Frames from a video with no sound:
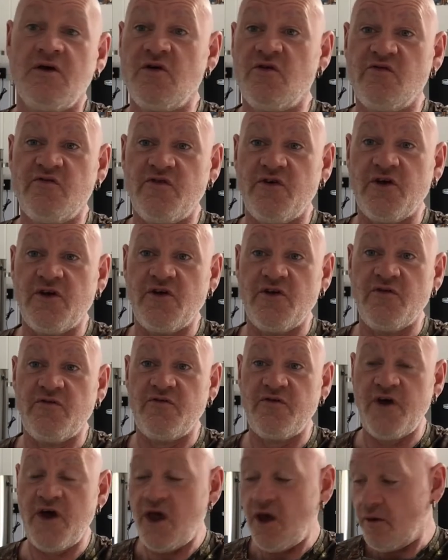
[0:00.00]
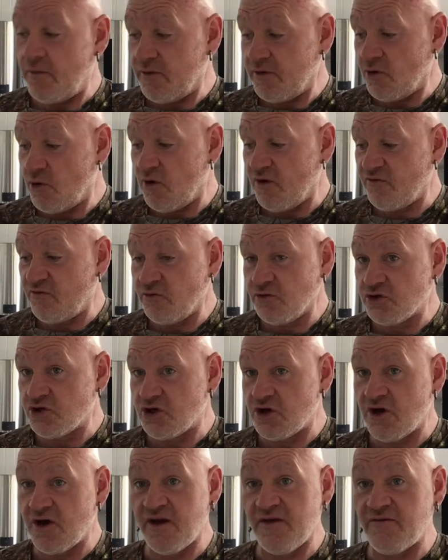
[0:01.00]
fun of the fair. I've been quite
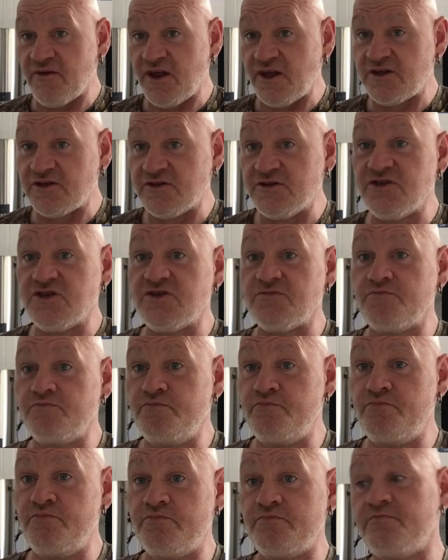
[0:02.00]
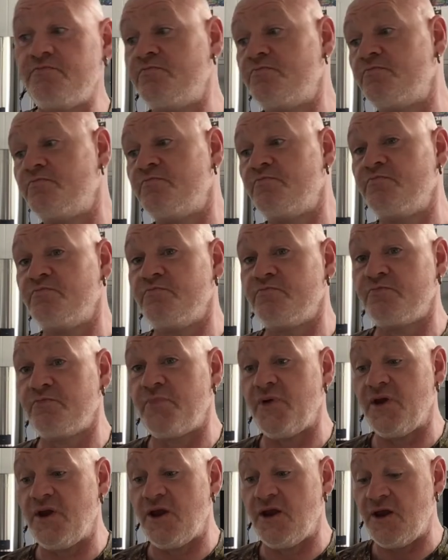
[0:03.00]
fortunate I haven't had to
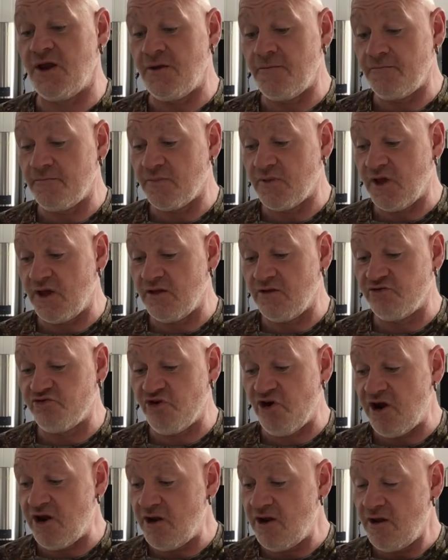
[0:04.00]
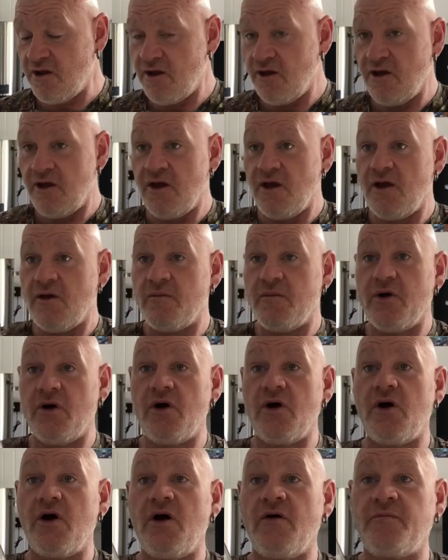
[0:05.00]
spin any down the drain,
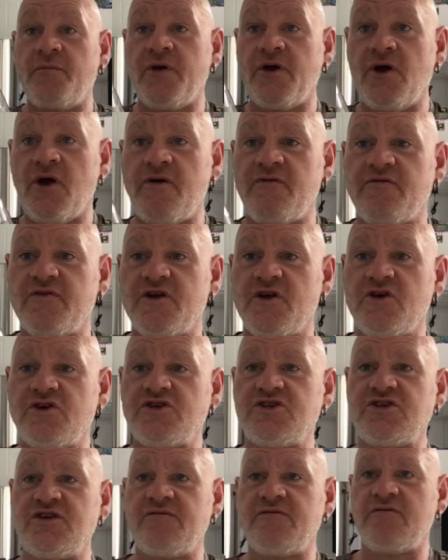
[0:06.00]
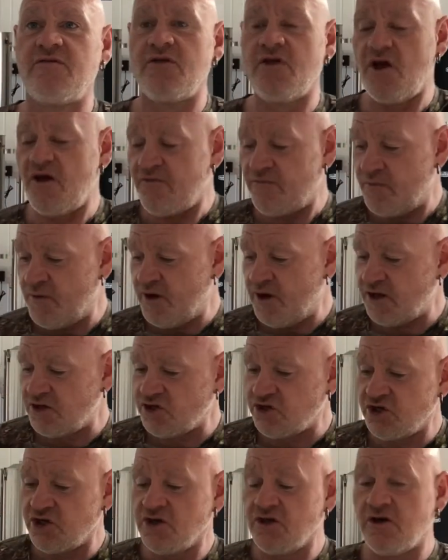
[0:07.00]
but I've been going for like 7.5
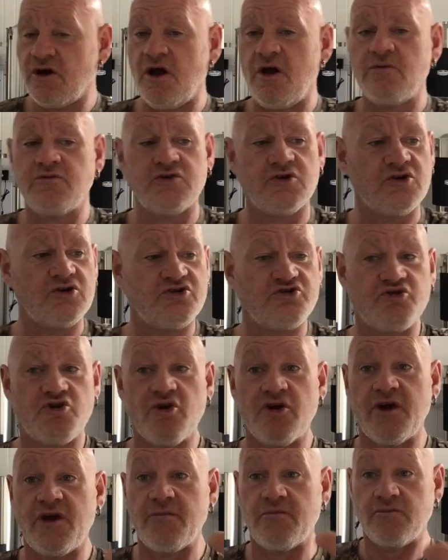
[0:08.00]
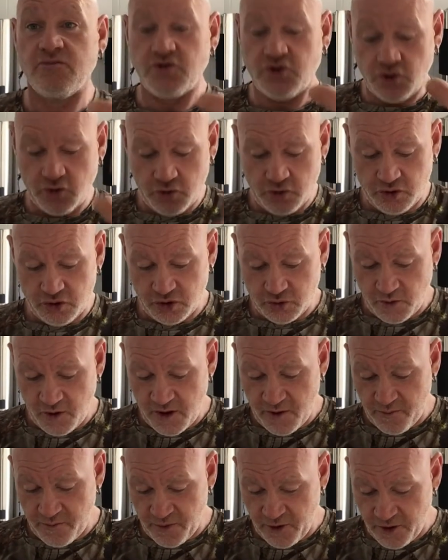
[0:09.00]
minutes. I was going to try and keep them short and
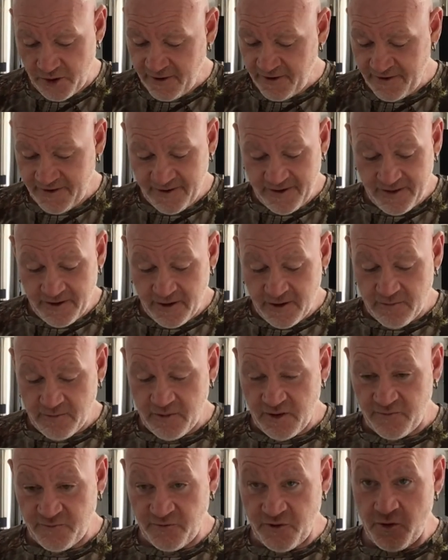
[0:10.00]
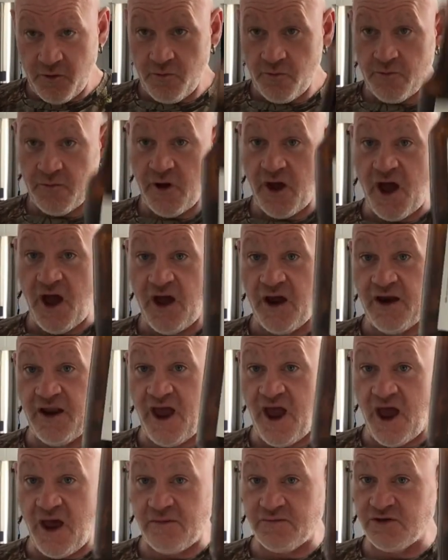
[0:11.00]
sweet, but Matthew, an
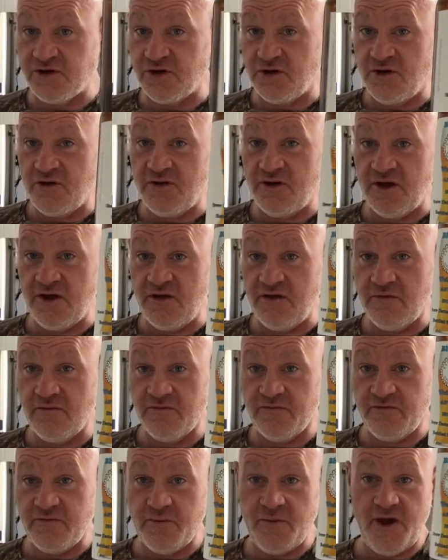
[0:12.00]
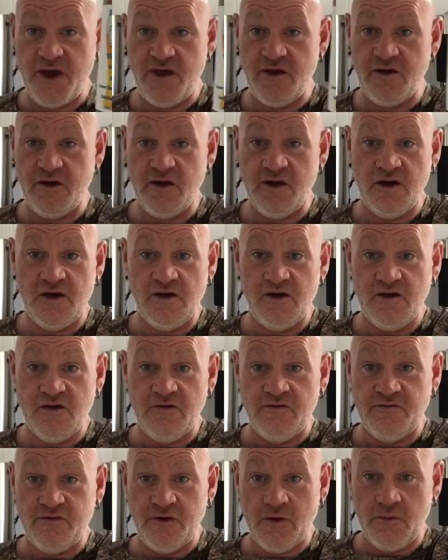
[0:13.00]
absolutely, for me,
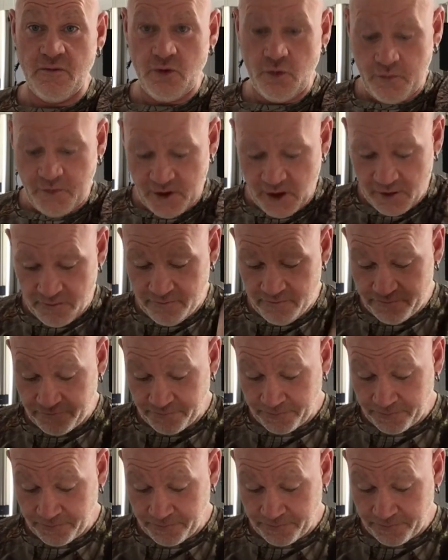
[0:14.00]
phenomenal beer.